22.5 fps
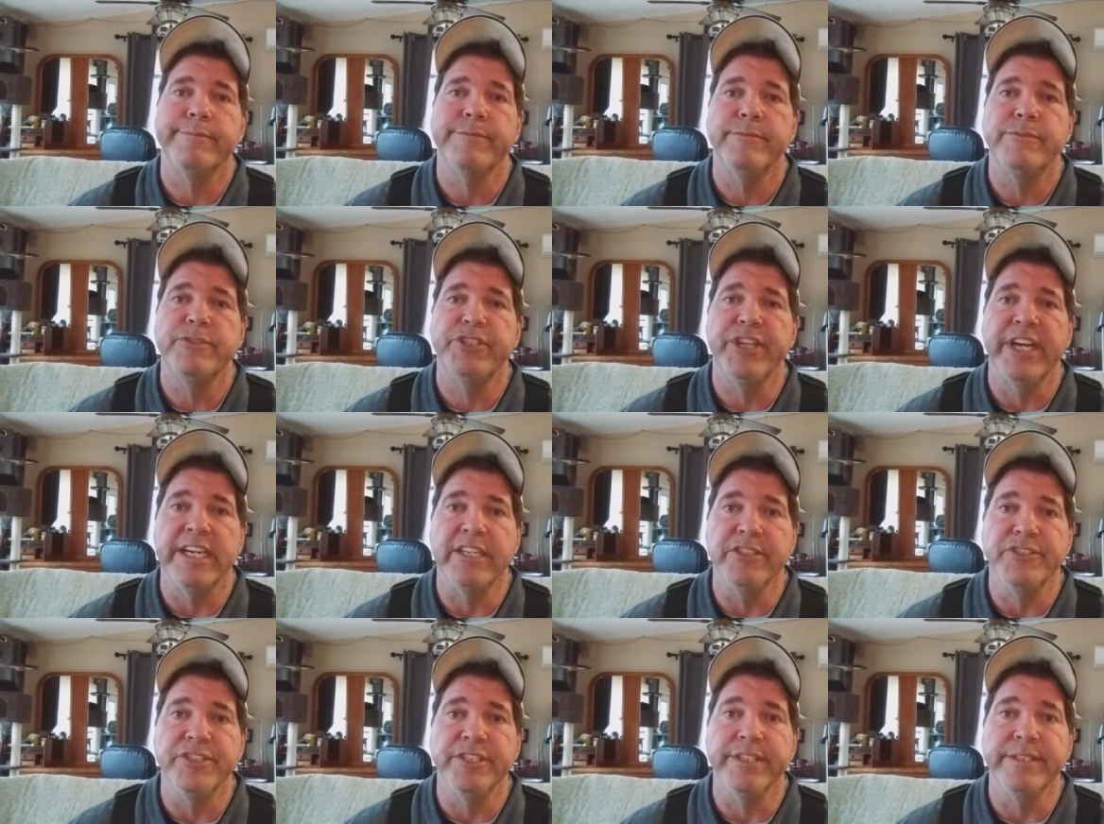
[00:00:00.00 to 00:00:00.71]

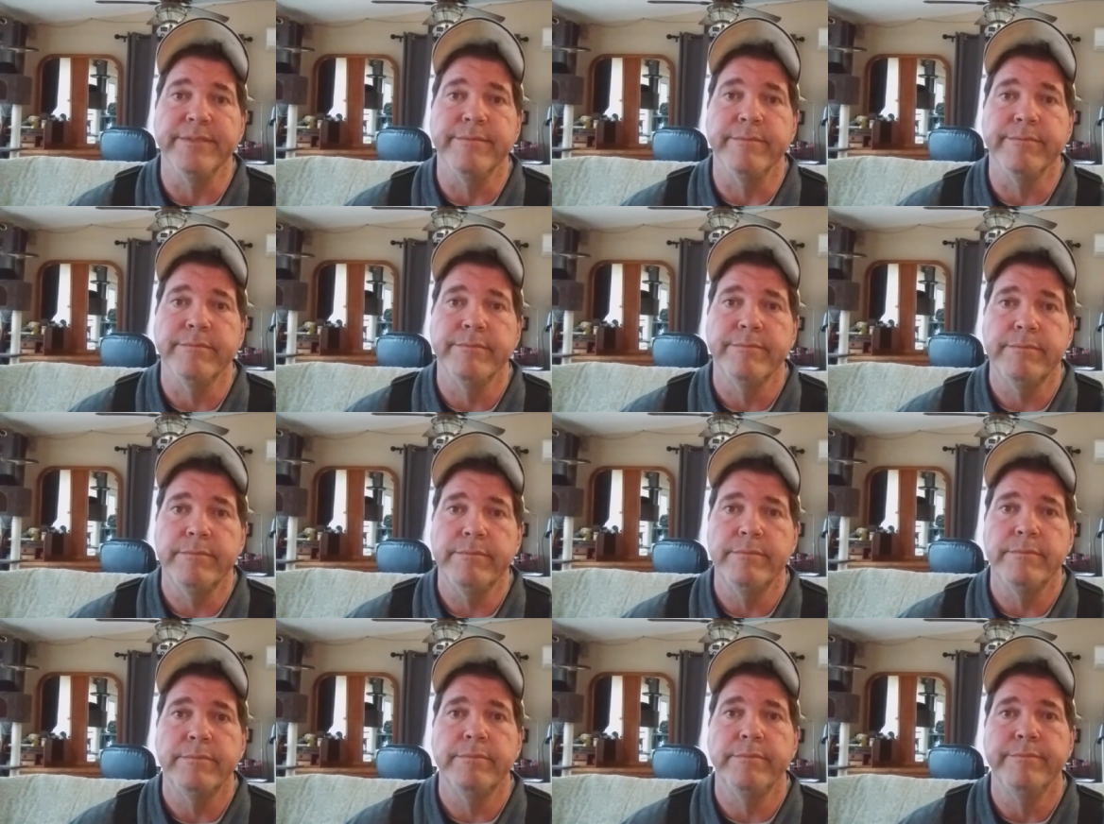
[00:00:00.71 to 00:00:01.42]
changing
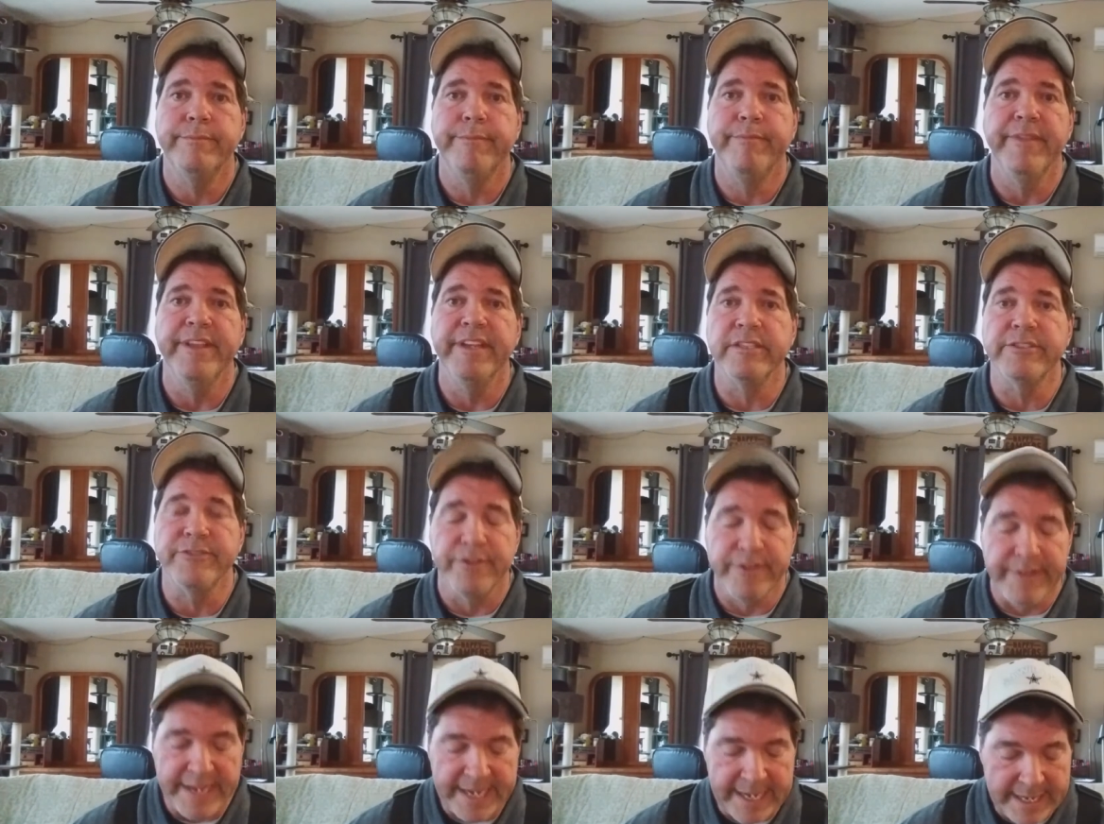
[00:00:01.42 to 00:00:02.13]
this
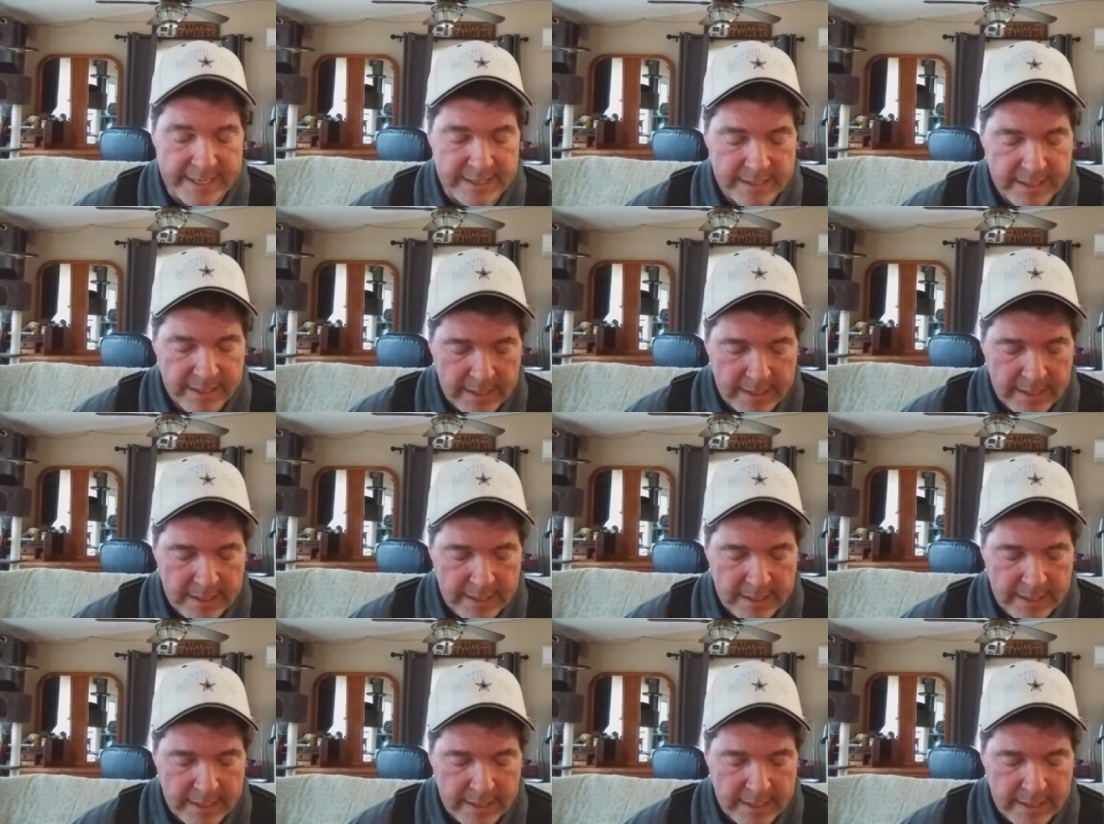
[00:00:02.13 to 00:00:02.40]
or that.